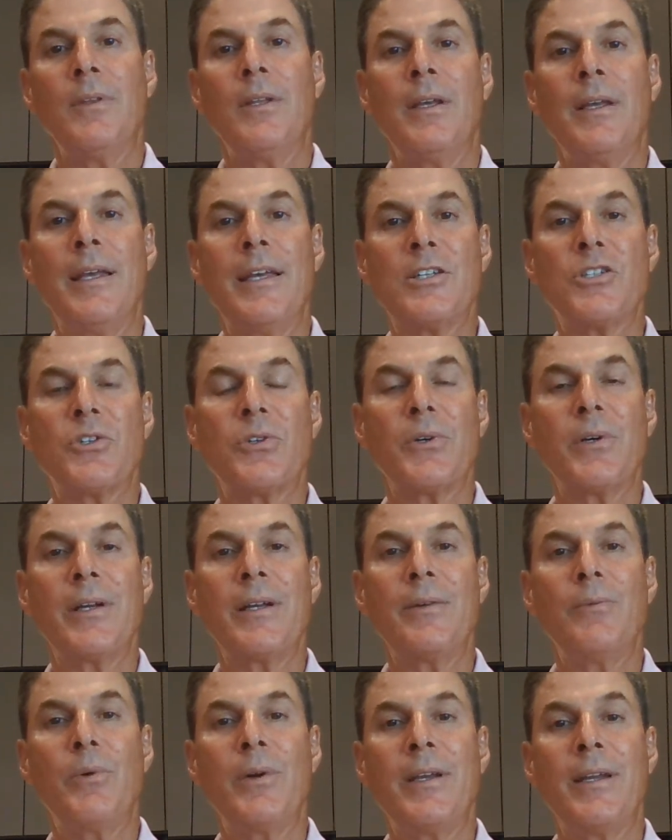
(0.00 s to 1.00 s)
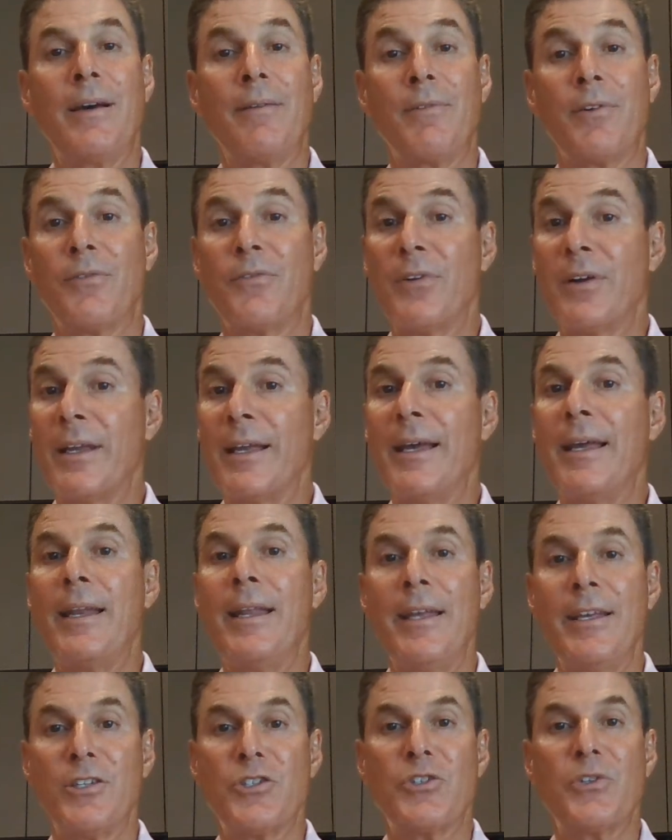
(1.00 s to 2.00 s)
history, we never forget
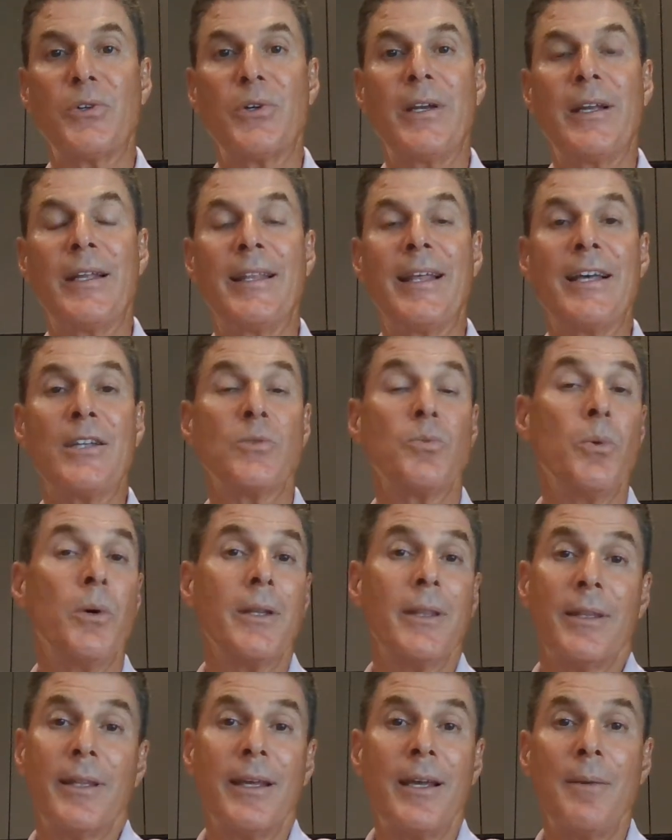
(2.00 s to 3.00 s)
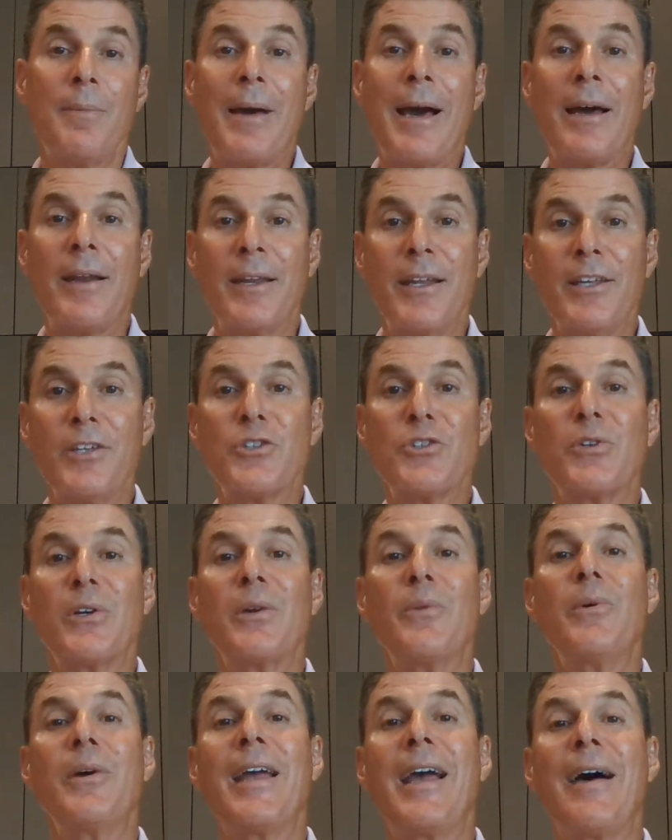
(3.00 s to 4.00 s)
history, and that's one thing about
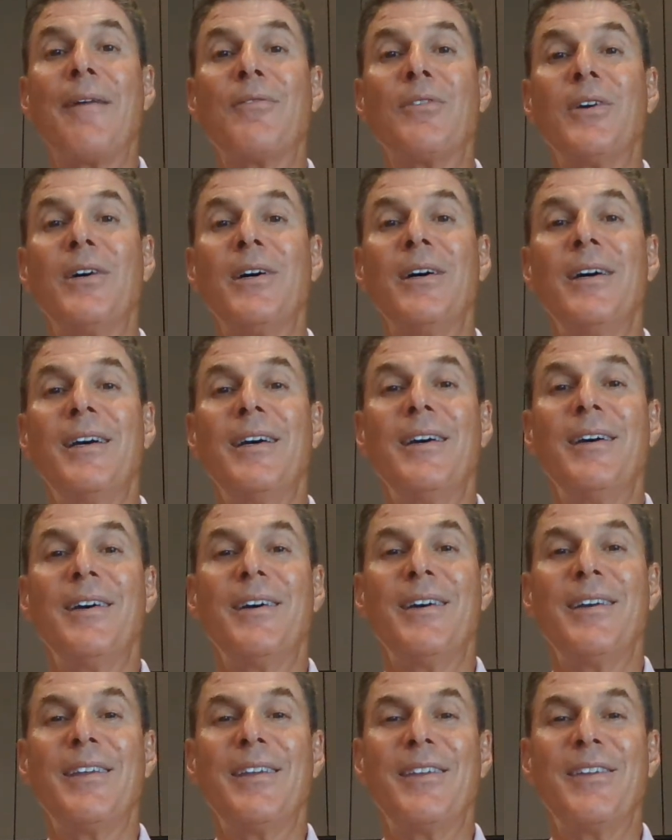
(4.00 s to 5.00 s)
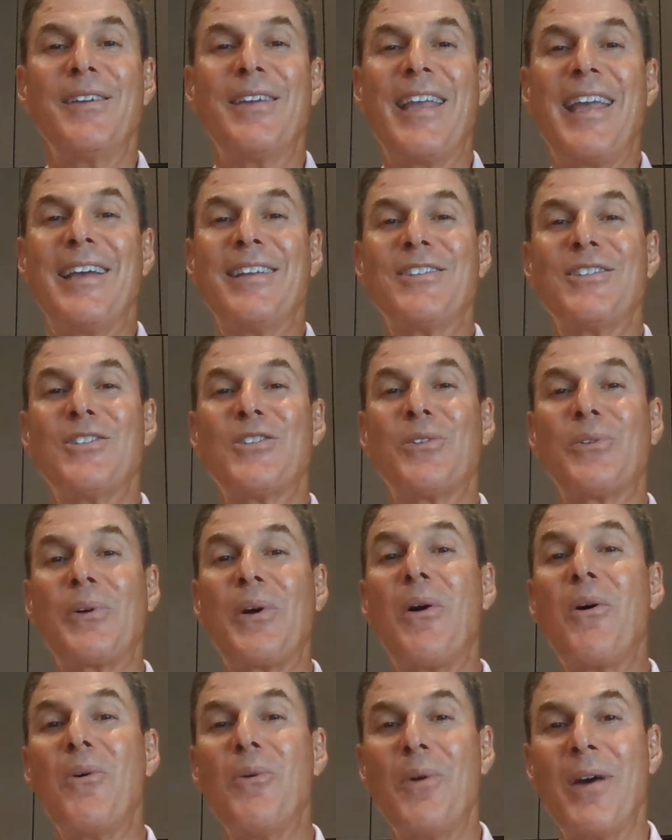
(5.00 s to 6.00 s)
history. We have to, you can't just
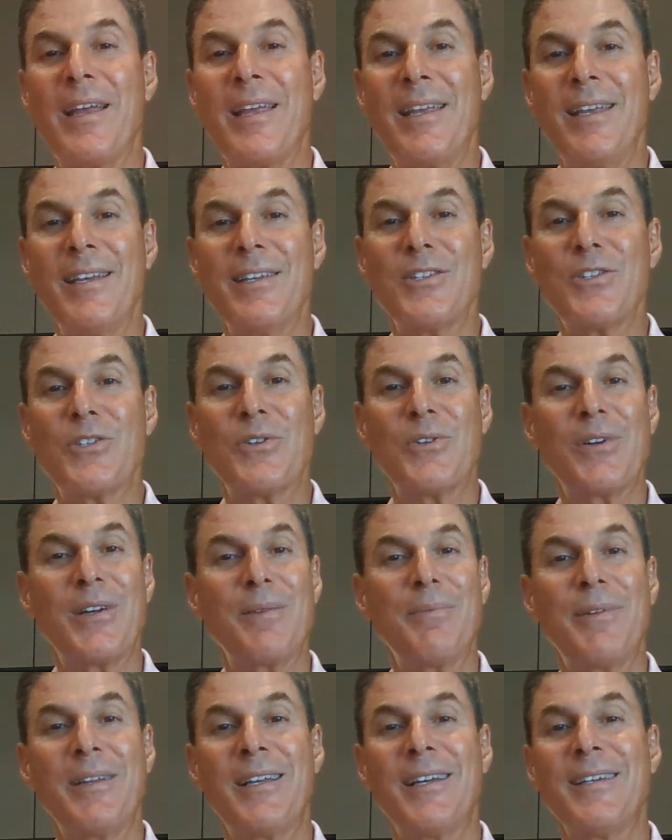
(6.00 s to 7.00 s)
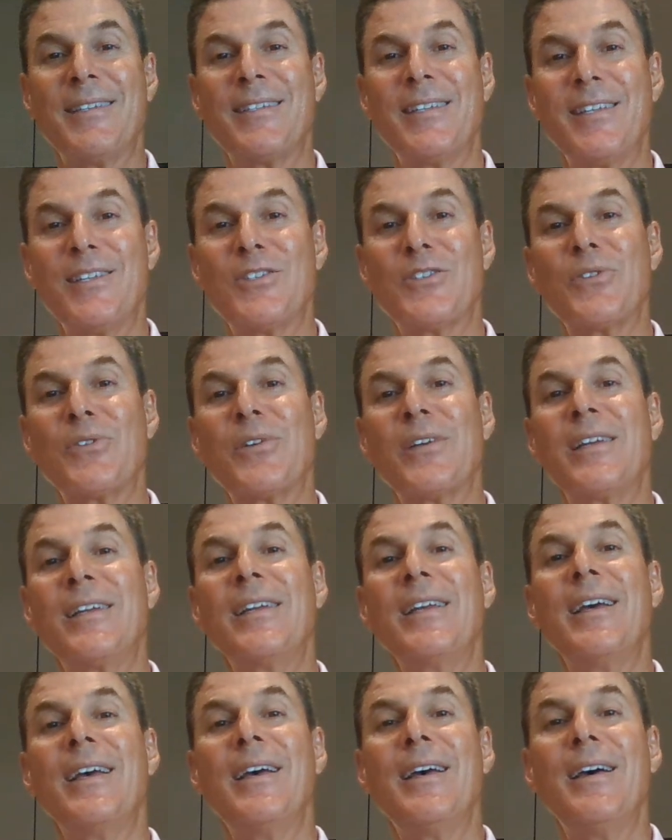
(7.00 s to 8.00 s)
throw away history because
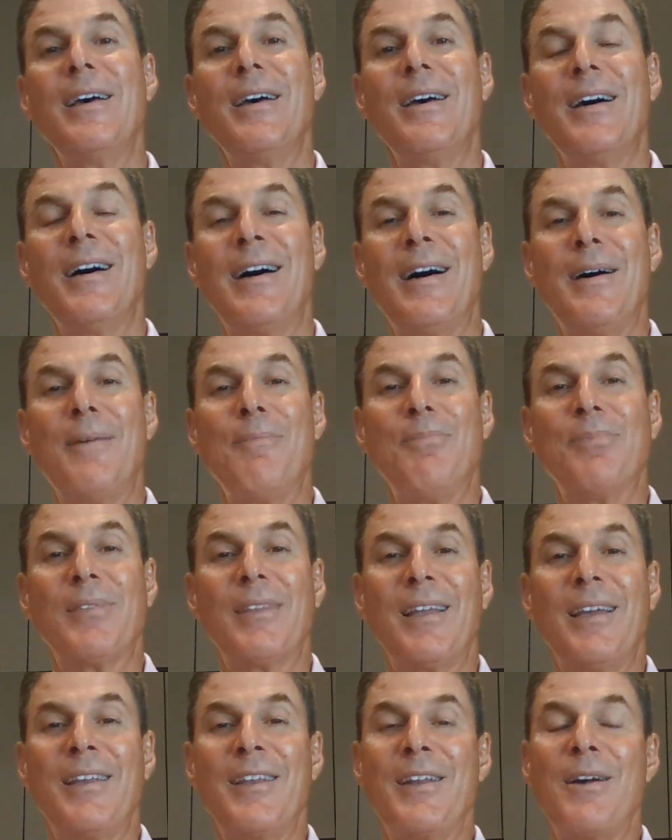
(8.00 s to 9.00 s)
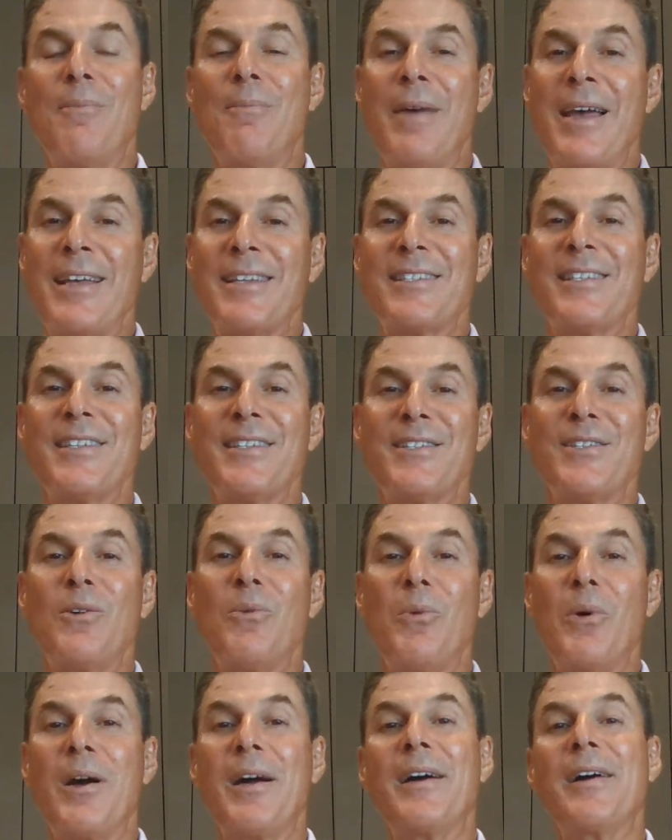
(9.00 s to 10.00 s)
history makes us
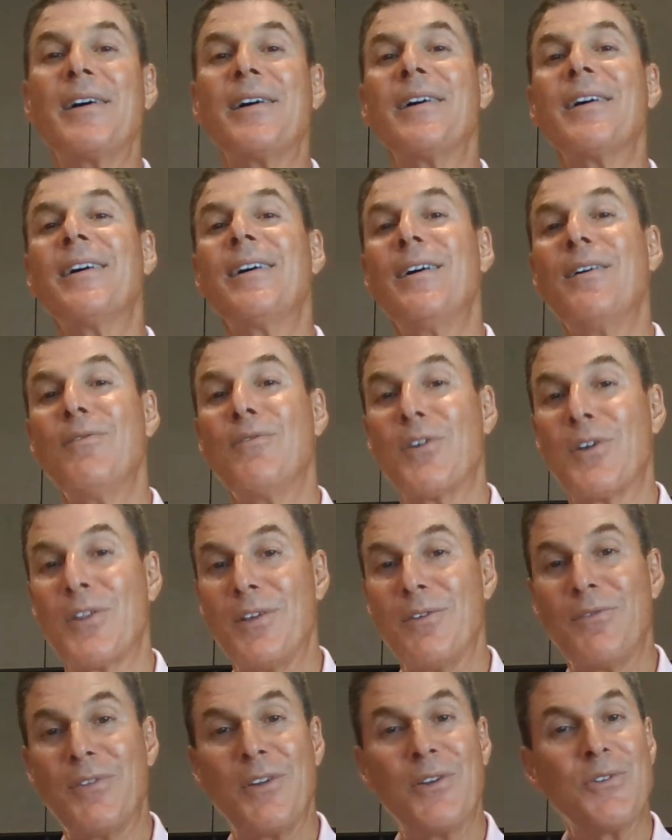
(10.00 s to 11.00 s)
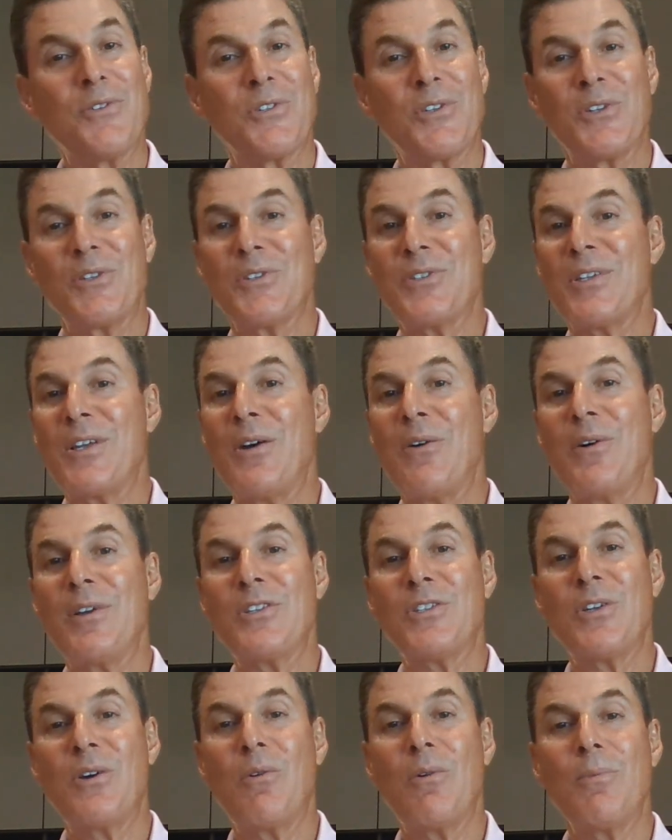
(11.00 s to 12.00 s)
aware for the future. So
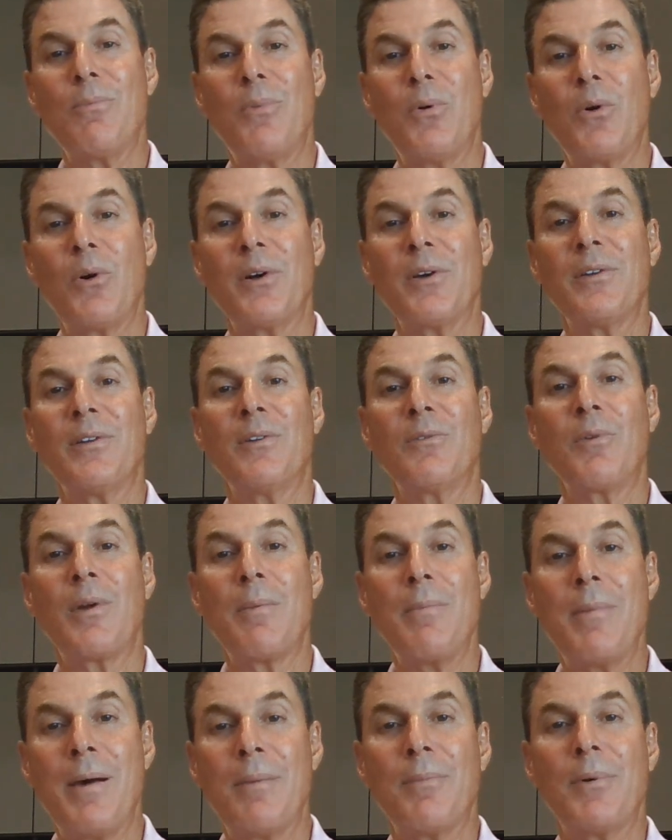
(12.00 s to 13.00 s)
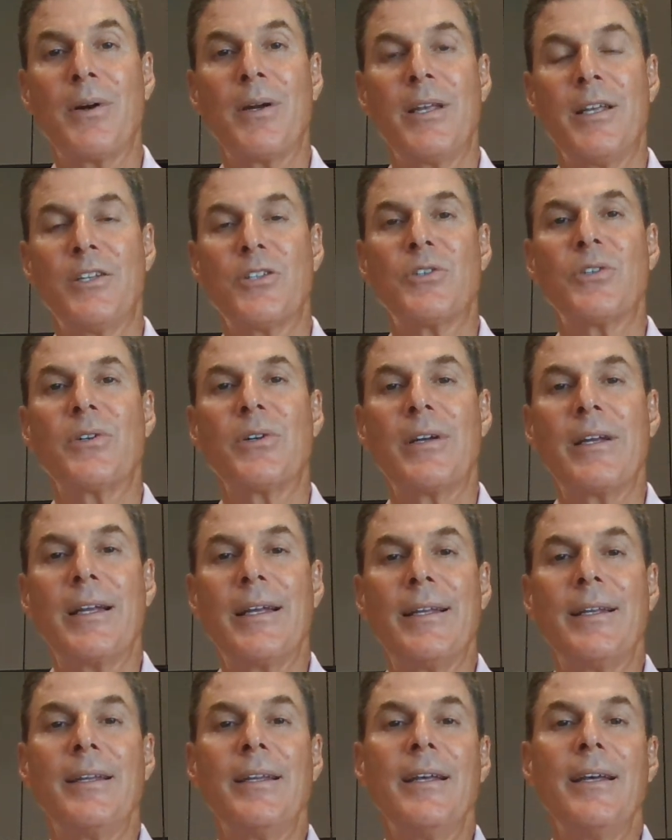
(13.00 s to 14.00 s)
it's so important to remember history,
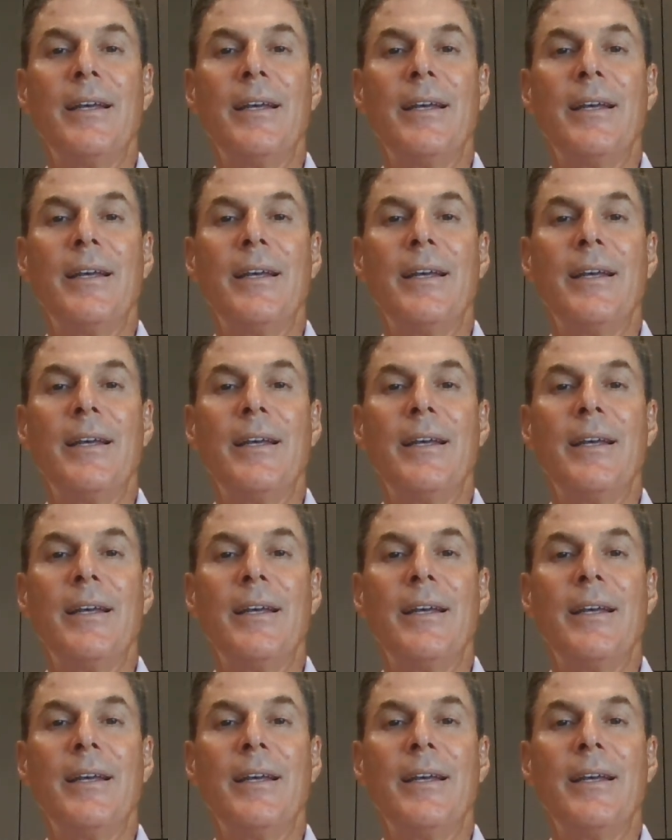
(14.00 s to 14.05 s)
and